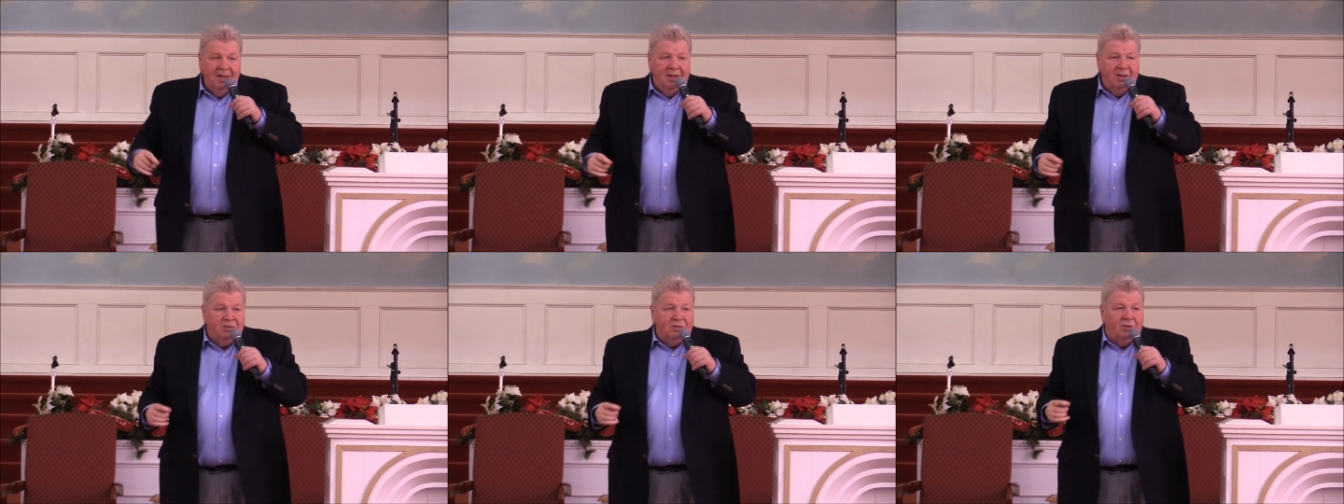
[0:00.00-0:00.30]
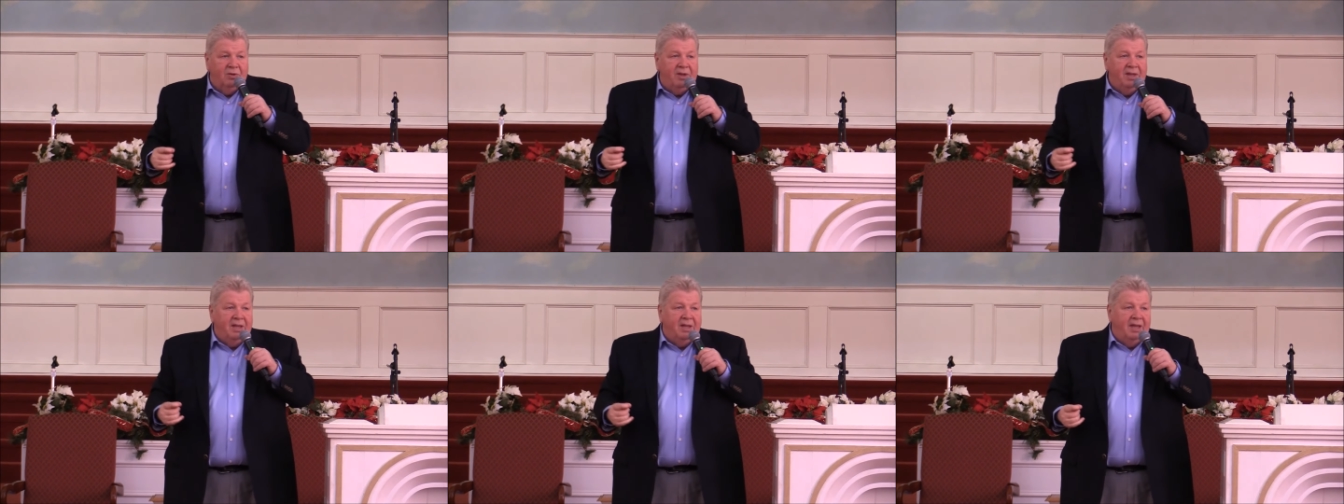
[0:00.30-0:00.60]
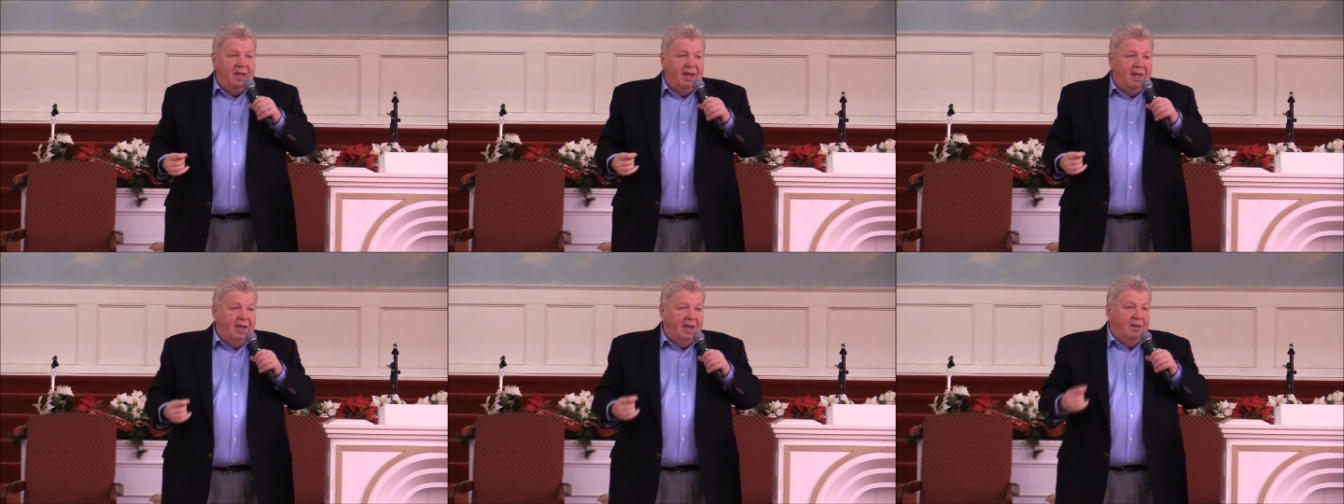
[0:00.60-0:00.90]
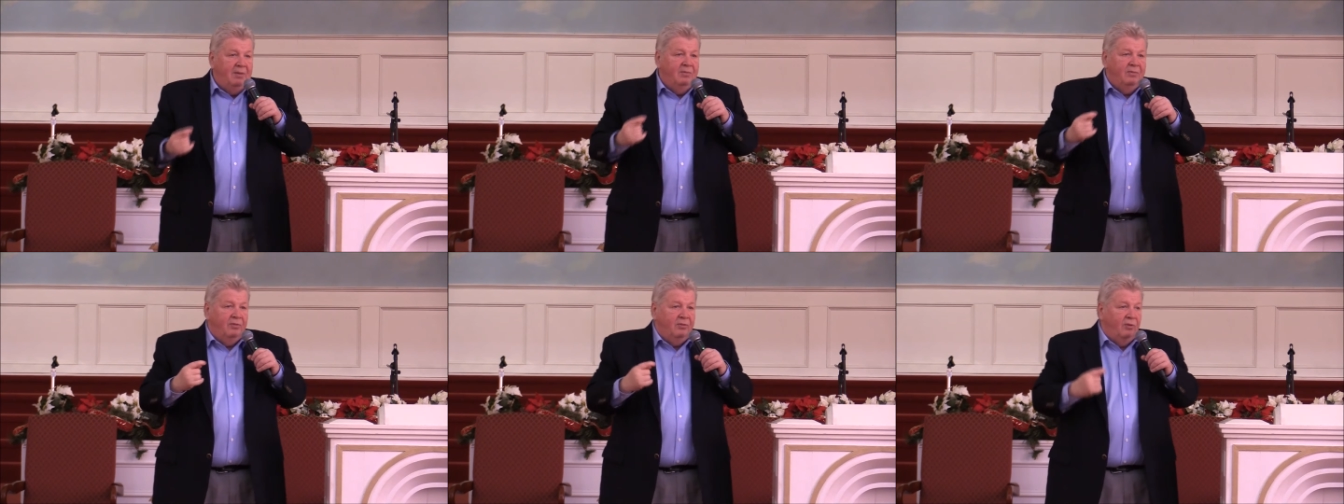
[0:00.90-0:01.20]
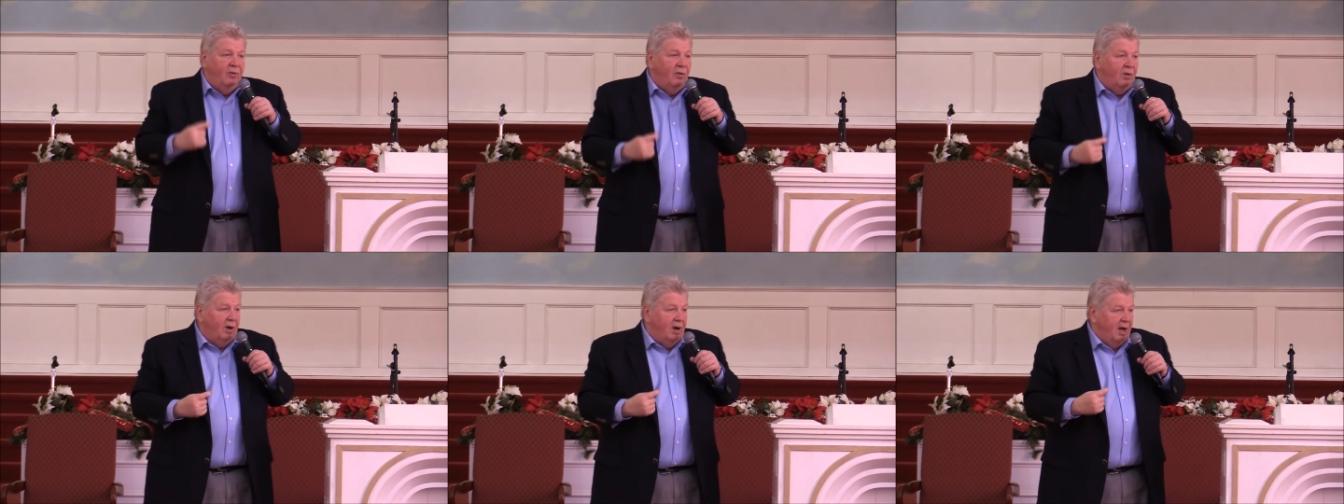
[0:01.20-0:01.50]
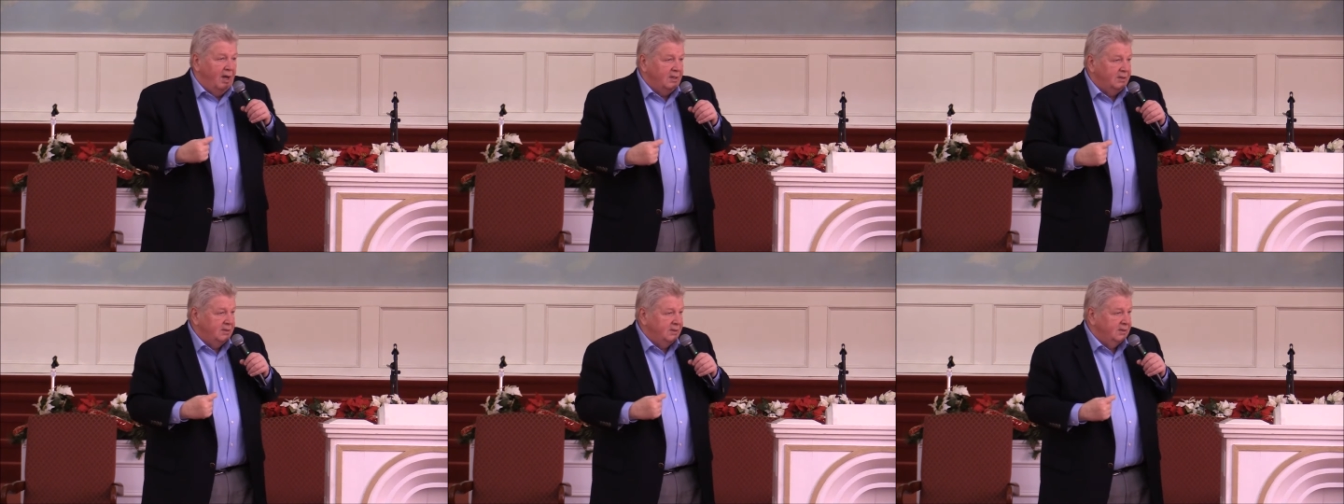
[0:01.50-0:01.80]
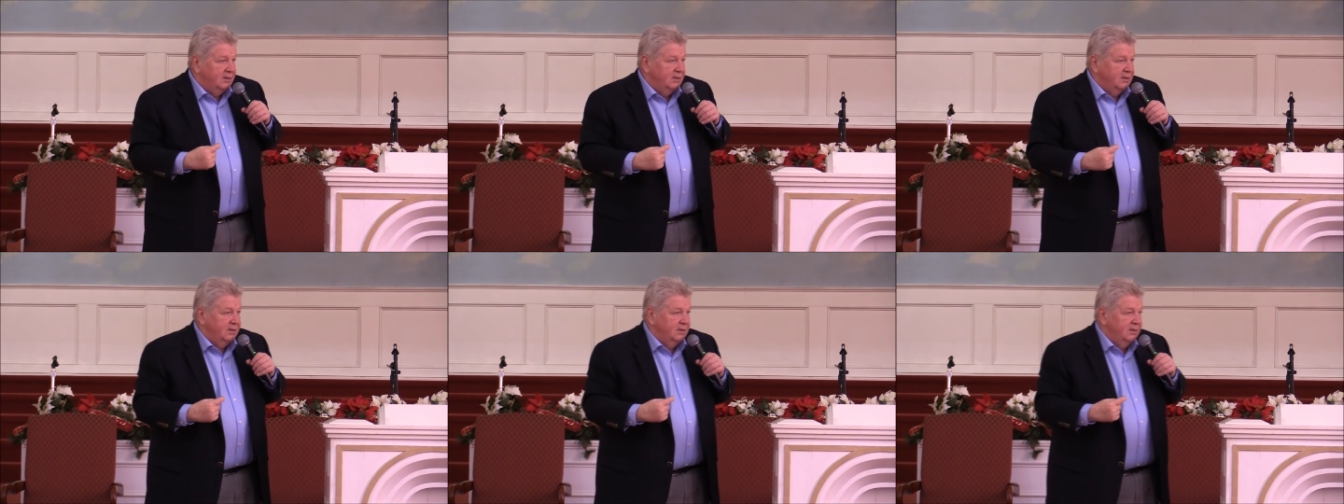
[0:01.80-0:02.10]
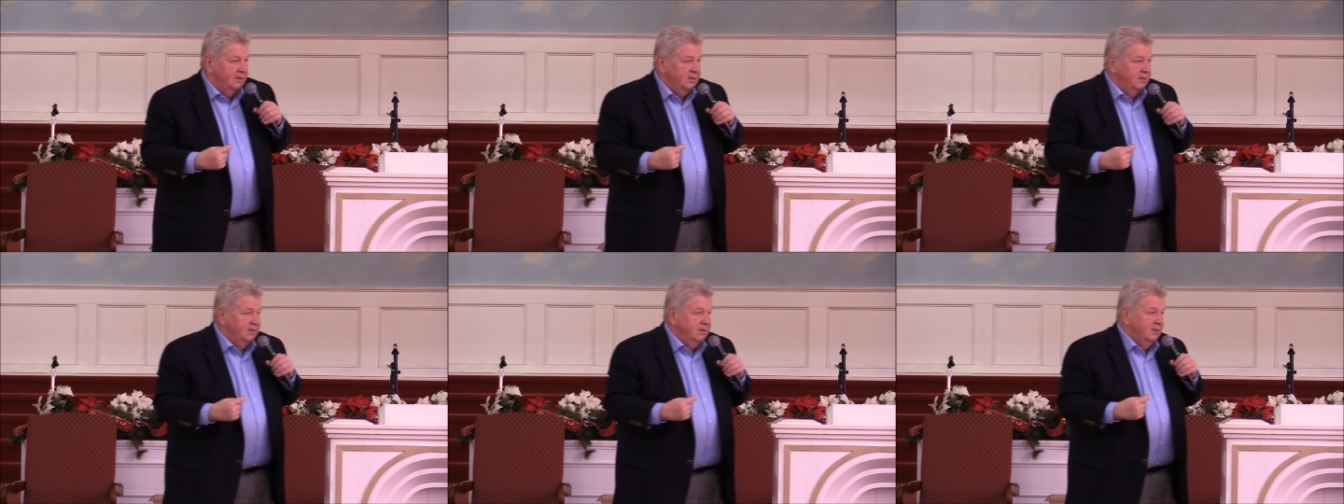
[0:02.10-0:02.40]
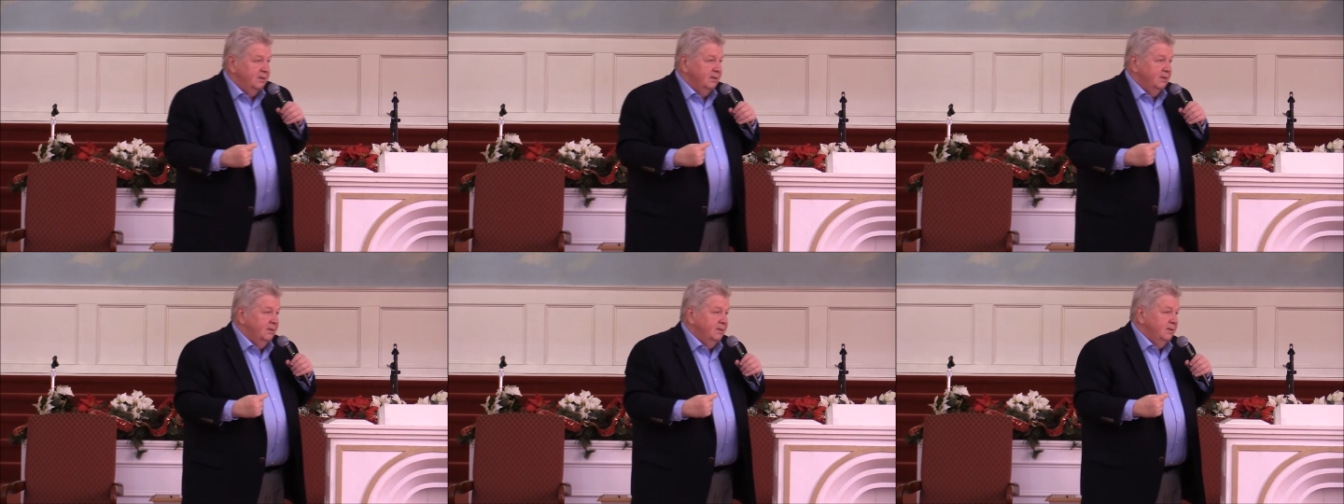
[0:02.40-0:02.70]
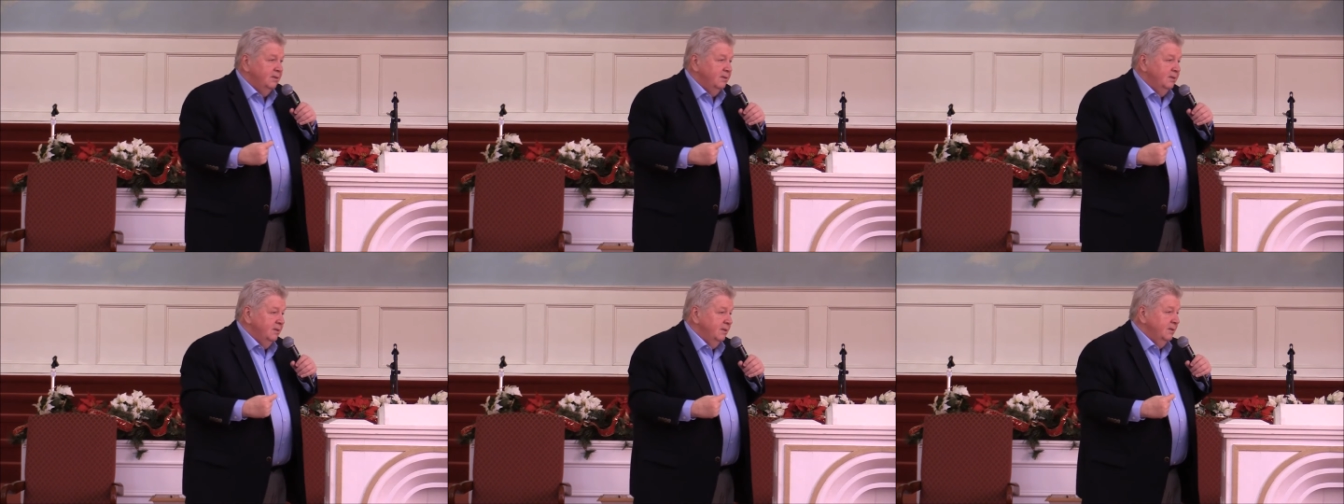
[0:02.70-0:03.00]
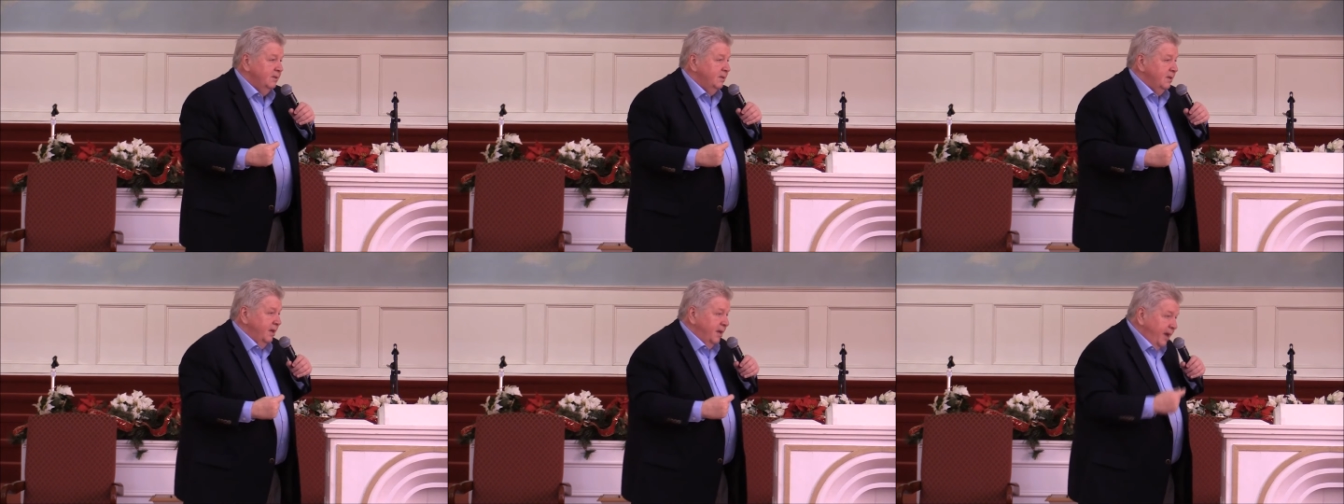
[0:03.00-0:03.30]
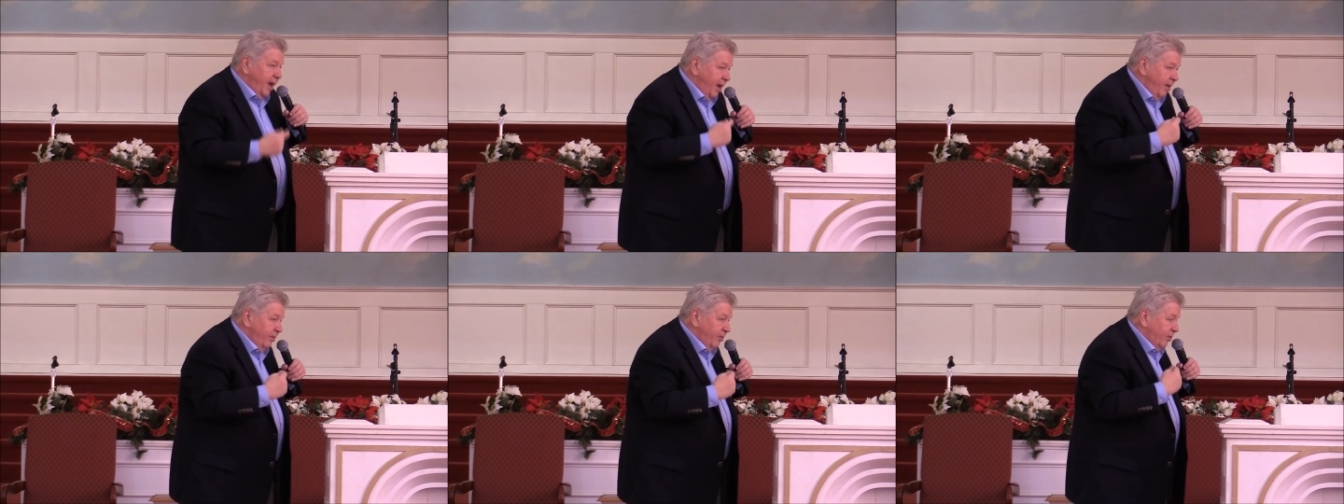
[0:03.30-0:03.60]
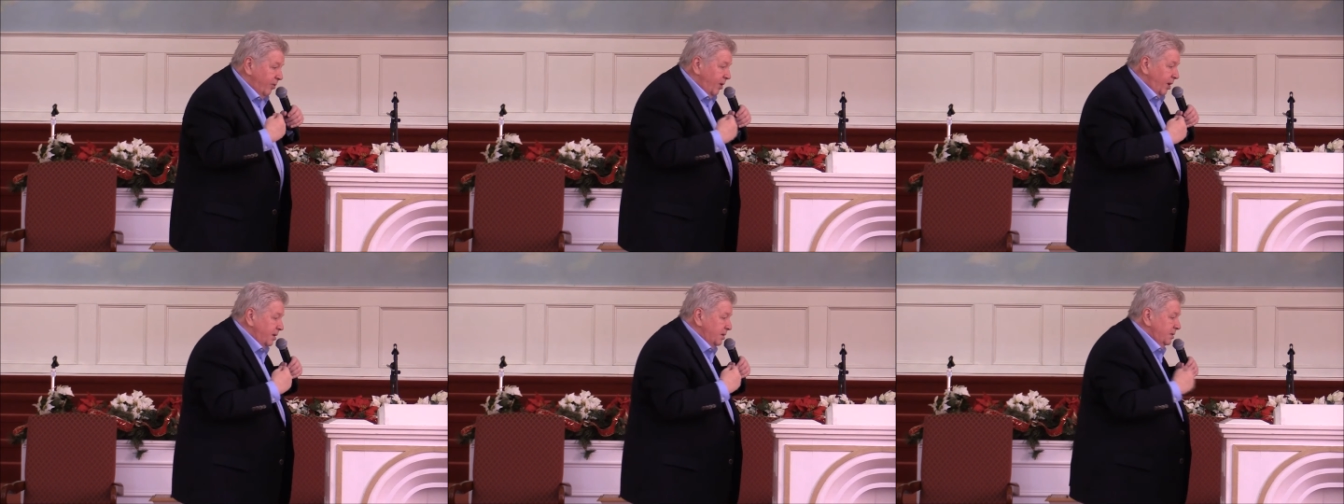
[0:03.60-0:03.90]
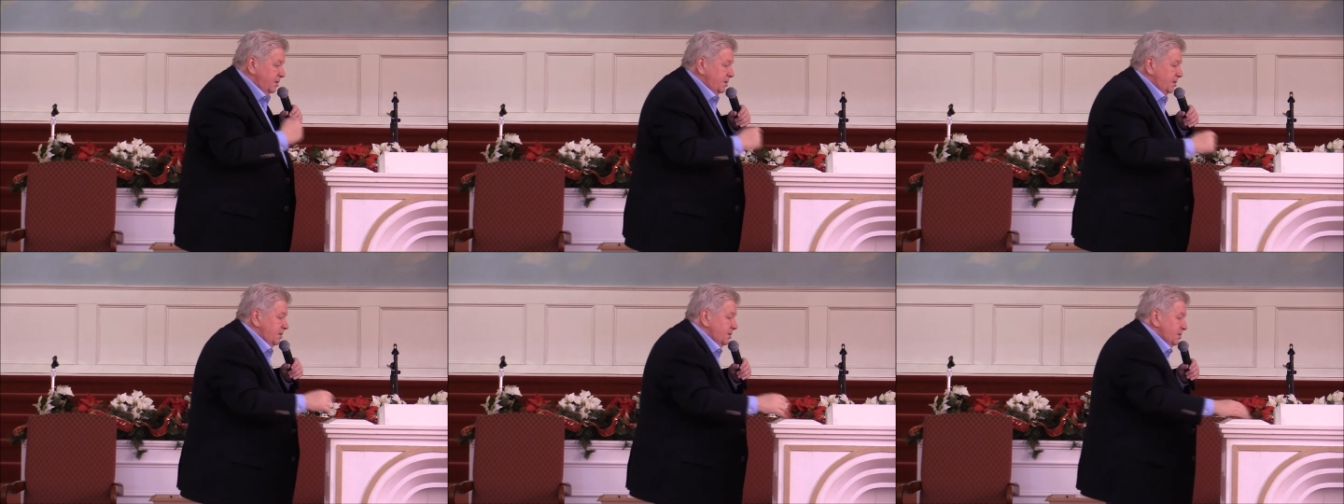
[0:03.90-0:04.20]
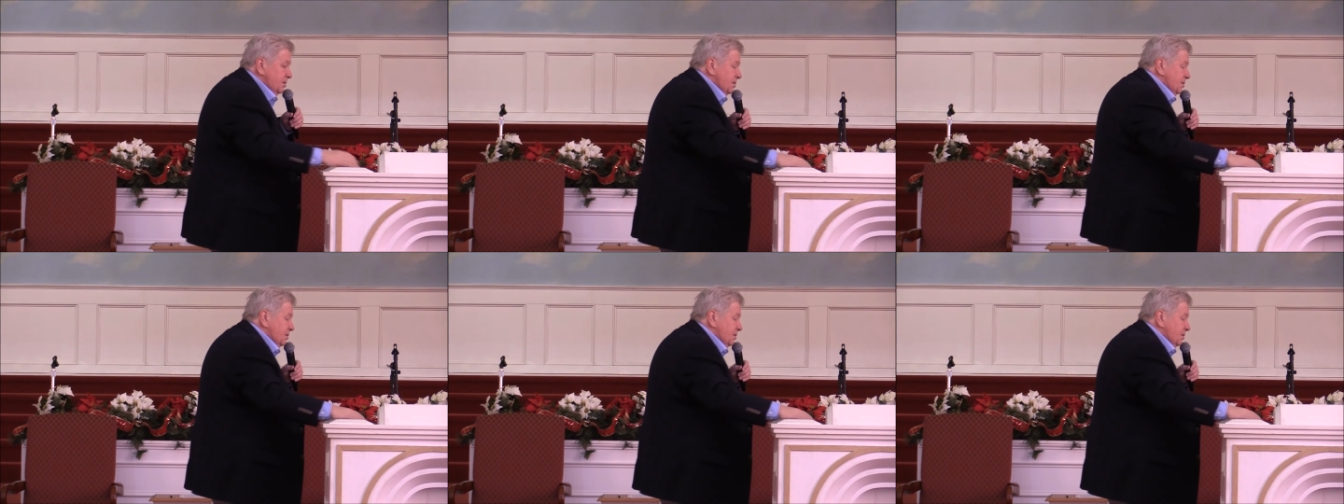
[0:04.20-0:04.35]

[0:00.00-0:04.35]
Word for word: So he came for us. Came for us.